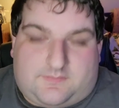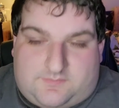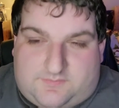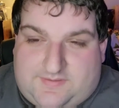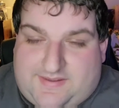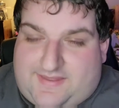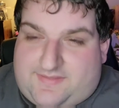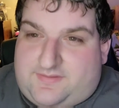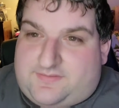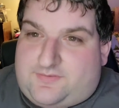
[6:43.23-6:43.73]

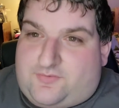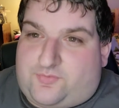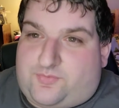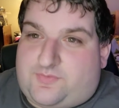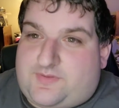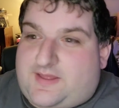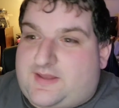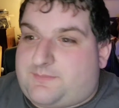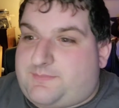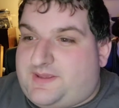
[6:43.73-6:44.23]
Sadly, this
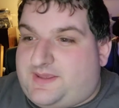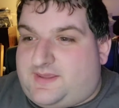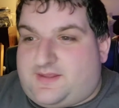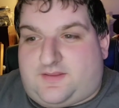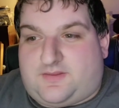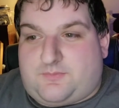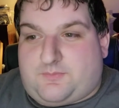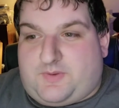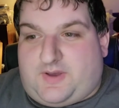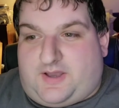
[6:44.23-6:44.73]
was not a big hit
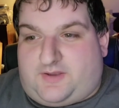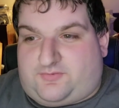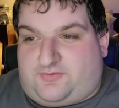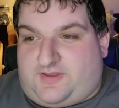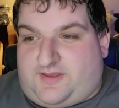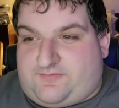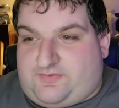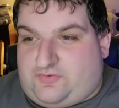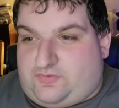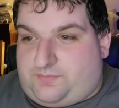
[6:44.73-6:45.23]
at the box
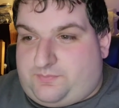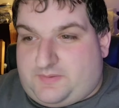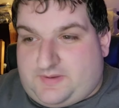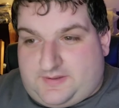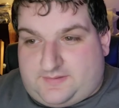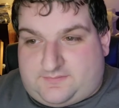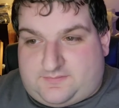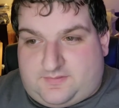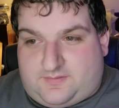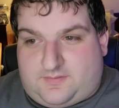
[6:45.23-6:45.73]
office,
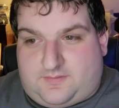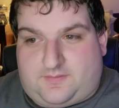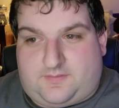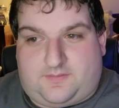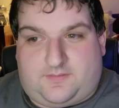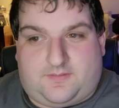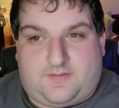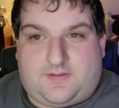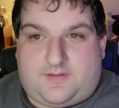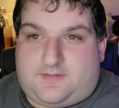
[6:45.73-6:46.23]
but
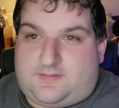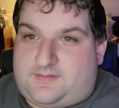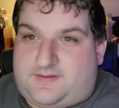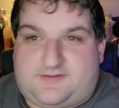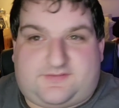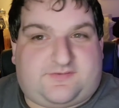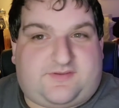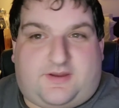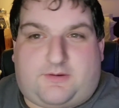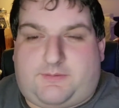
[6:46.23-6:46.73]

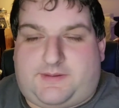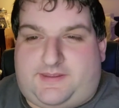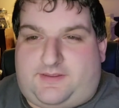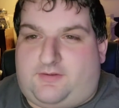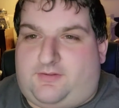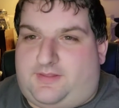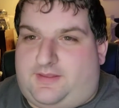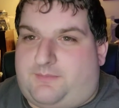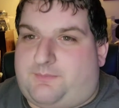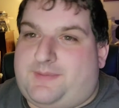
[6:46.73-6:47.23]
it's Terry
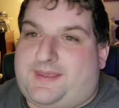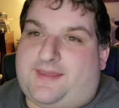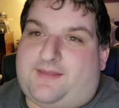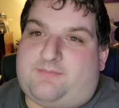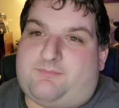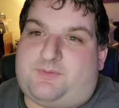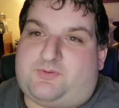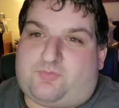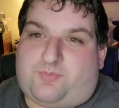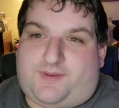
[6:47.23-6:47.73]
Gilliam,
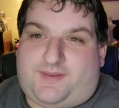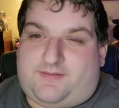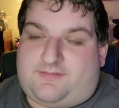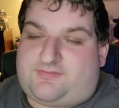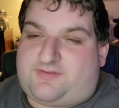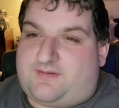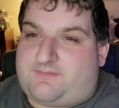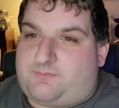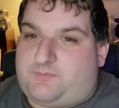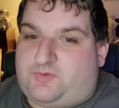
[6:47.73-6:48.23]
man. Between
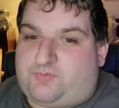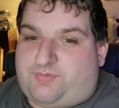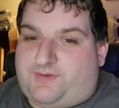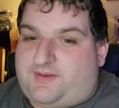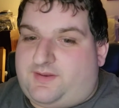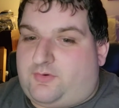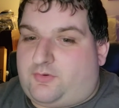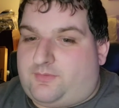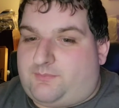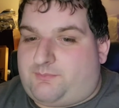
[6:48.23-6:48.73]

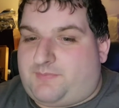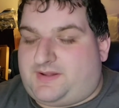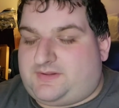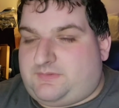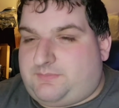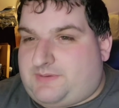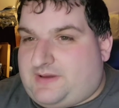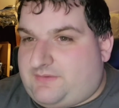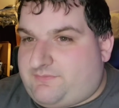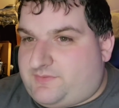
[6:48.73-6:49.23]

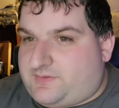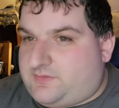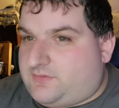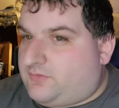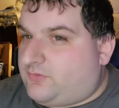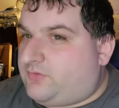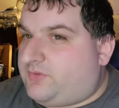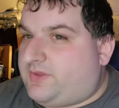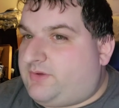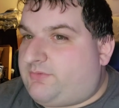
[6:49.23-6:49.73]
Monty Python and the
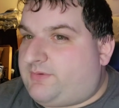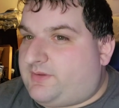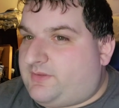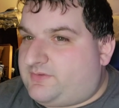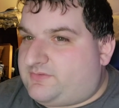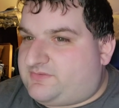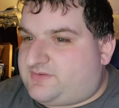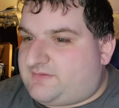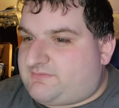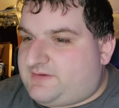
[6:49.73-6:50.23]
Holy Grail
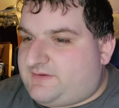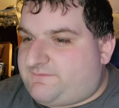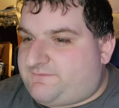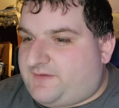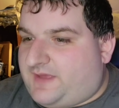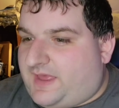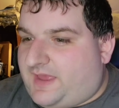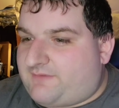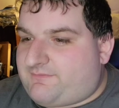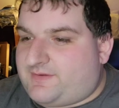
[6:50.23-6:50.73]
in
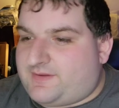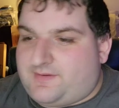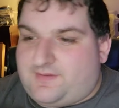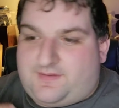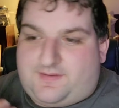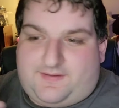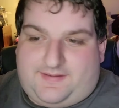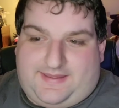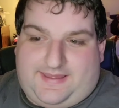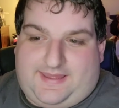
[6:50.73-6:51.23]
75
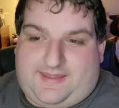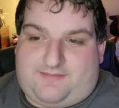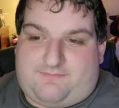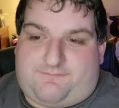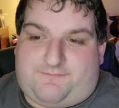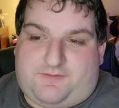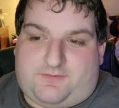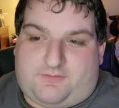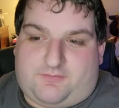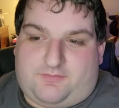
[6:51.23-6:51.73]
and
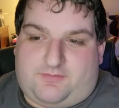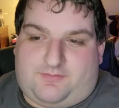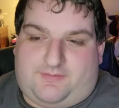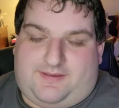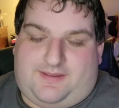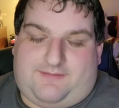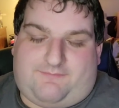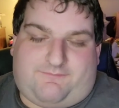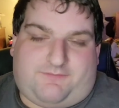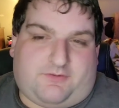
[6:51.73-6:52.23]
Fear
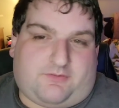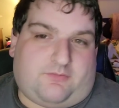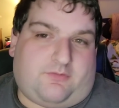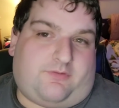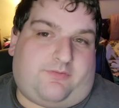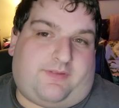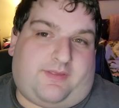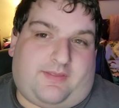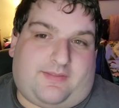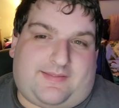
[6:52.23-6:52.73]
and
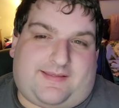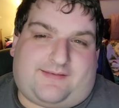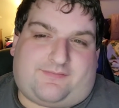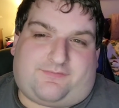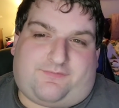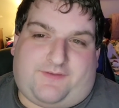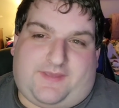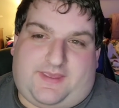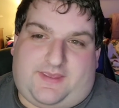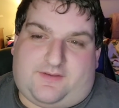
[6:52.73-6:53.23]
Loathing in
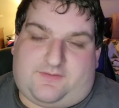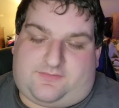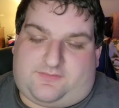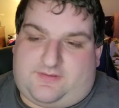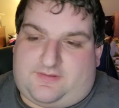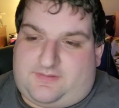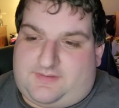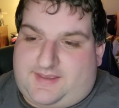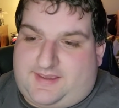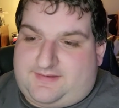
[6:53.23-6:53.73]
Las Vegas
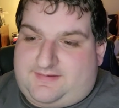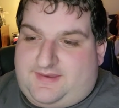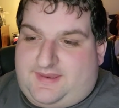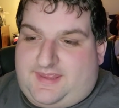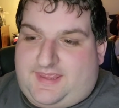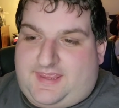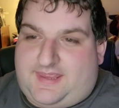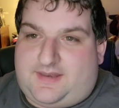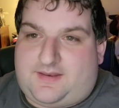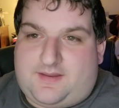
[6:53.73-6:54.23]
in
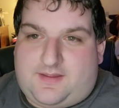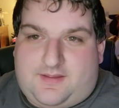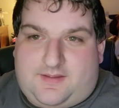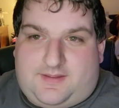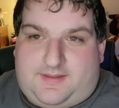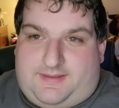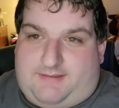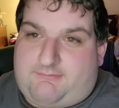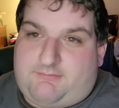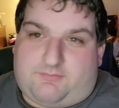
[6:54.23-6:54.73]
98,
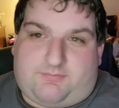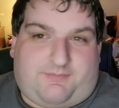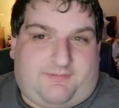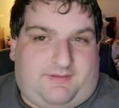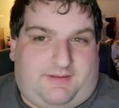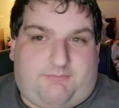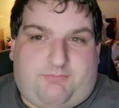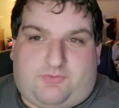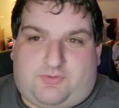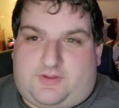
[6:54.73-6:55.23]
he was
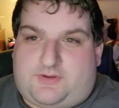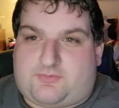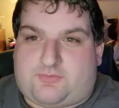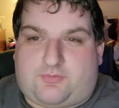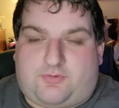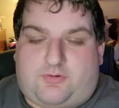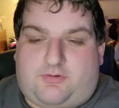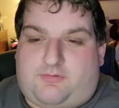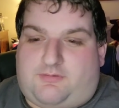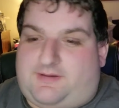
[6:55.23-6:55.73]
on a
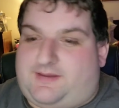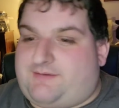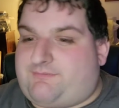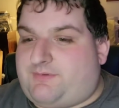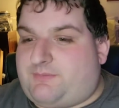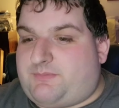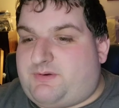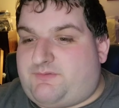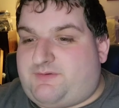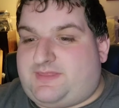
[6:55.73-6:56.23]
roll.
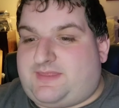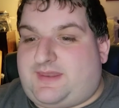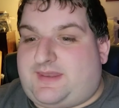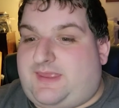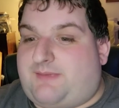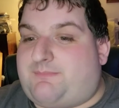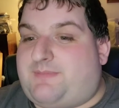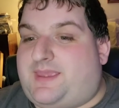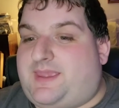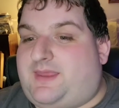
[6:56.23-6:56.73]
Every movie that
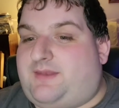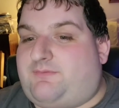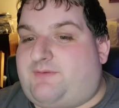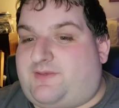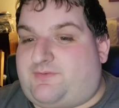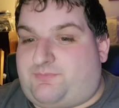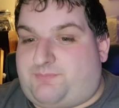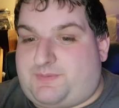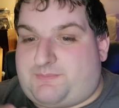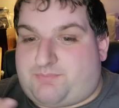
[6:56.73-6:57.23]
he made
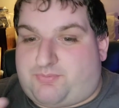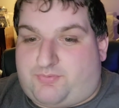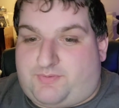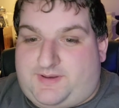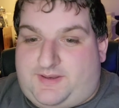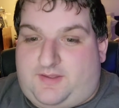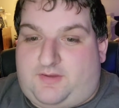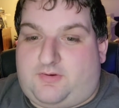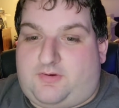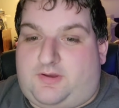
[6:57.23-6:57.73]
has been
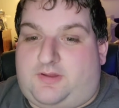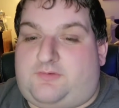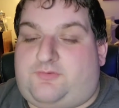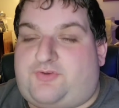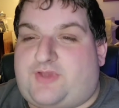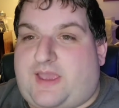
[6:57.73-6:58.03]
pretty good.